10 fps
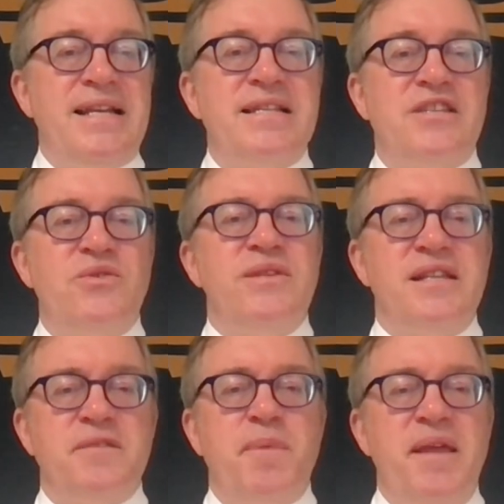us to
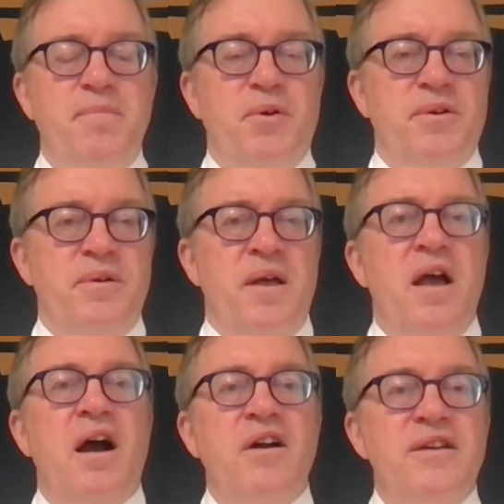these people
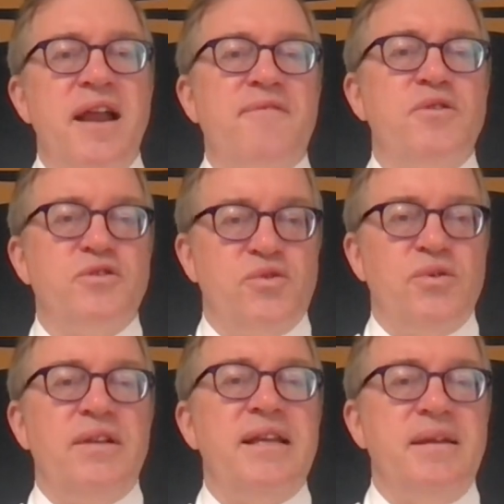are never
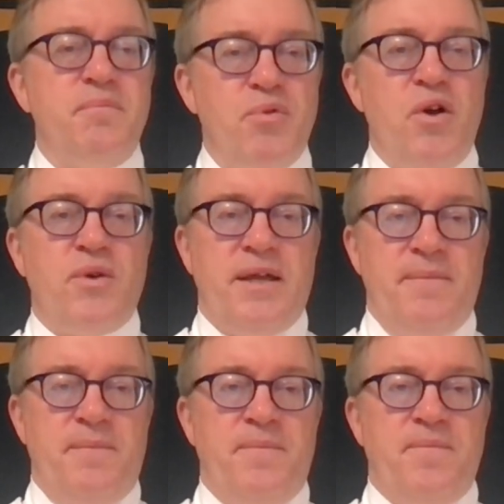truly broken.